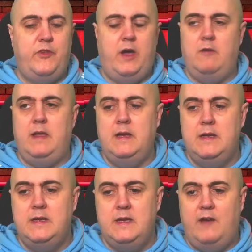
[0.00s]
Sorry,
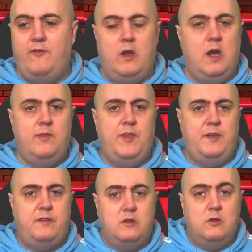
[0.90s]
I forgot
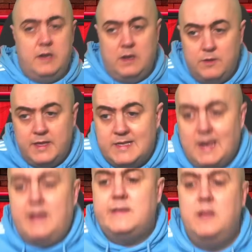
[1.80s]
this. I took a note of
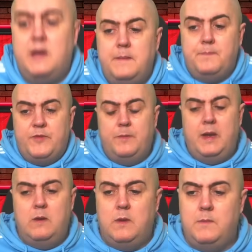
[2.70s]
this last night, so
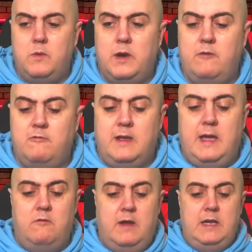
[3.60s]
bear with me while I
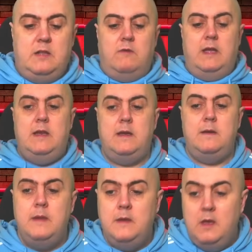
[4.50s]
get ready to read
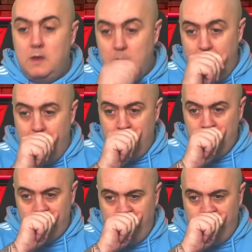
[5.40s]
it.